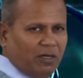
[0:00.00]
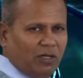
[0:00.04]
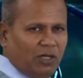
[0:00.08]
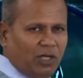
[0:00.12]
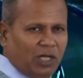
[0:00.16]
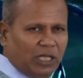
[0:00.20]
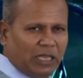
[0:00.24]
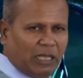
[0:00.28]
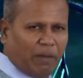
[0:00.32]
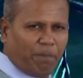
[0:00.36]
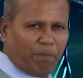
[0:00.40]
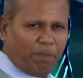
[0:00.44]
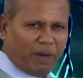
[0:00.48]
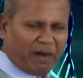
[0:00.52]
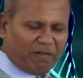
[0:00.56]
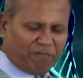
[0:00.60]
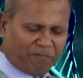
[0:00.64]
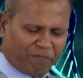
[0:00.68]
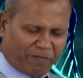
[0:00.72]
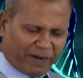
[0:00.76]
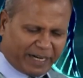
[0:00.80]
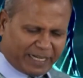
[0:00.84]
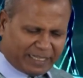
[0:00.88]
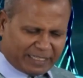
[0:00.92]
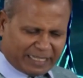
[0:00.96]
The
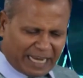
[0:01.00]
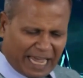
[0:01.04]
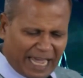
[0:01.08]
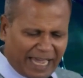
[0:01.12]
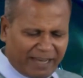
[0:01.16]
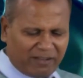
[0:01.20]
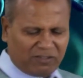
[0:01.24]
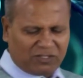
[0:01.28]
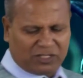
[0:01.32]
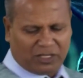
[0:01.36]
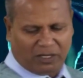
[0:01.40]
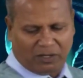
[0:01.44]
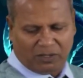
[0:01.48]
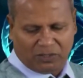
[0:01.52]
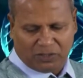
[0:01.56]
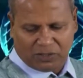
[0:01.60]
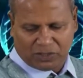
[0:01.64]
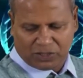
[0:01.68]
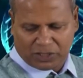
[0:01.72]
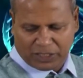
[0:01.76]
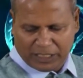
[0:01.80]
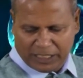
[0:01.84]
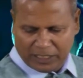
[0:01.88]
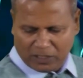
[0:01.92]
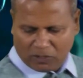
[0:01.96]
perfect answer,
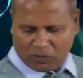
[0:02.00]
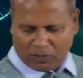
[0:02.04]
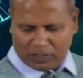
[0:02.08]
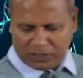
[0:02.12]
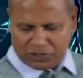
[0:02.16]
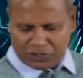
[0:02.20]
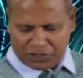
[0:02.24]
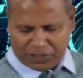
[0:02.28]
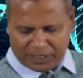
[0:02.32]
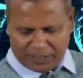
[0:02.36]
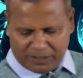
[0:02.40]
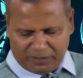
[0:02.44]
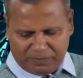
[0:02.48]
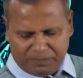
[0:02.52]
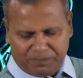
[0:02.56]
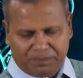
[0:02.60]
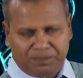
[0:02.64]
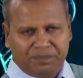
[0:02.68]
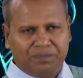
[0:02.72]
see the question